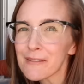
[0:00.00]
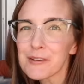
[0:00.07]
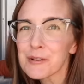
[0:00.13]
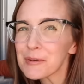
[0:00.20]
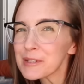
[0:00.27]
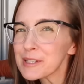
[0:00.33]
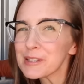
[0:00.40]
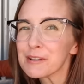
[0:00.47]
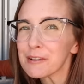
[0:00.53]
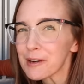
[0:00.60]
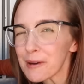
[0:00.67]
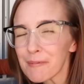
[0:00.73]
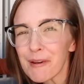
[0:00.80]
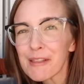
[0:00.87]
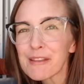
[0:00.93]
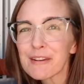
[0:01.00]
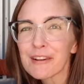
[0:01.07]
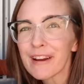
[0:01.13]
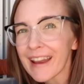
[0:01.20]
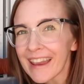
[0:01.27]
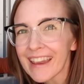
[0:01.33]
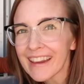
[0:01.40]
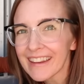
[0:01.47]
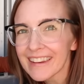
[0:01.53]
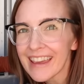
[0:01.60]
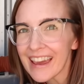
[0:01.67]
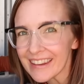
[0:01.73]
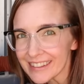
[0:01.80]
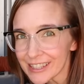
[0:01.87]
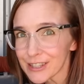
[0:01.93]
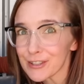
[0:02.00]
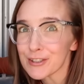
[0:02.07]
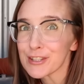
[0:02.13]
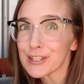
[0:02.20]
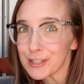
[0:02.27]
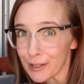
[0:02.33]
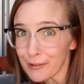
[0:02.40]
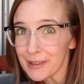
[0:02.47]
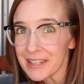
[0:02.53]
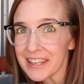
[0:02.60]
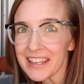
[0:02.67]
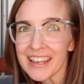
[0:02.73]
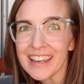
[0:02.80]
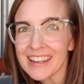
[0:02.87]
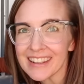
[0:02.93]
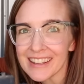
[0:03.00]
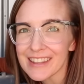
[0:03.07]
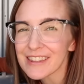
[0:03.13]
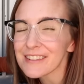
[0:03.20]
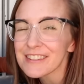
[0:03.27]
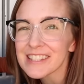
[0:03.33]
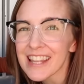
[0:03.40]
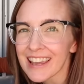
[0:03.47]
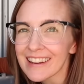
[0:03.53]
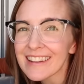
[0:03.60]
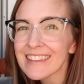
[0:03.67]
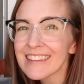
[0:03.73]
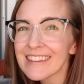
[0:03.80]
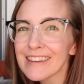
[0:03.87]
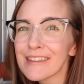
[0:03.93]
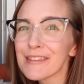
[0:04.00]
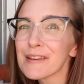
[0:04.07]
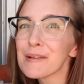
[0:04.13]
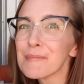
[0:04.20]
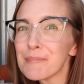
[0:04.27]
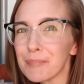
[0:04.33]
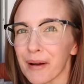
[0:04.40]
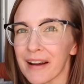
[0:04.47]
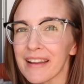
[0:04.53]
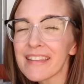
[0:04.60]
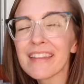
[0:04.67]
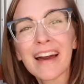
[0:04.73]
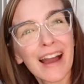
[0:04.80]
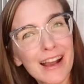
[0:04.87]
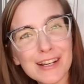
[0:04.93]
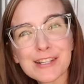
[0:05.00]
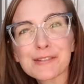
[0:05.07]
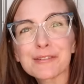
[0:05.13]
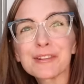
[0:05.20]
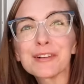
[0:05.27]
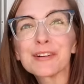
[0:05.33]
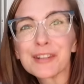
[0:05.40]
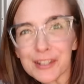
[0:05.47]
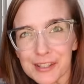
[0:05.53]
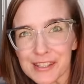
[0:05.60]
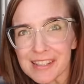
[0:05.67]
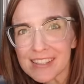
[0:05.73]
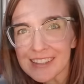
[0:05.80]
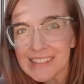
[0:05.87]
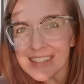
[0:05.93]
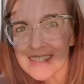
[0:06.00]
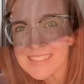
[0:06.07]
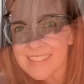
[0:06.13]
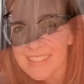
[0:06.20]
everyone's grandmother or aunt had, like, their sewing kit in it. There was anything in there but the actual cookies.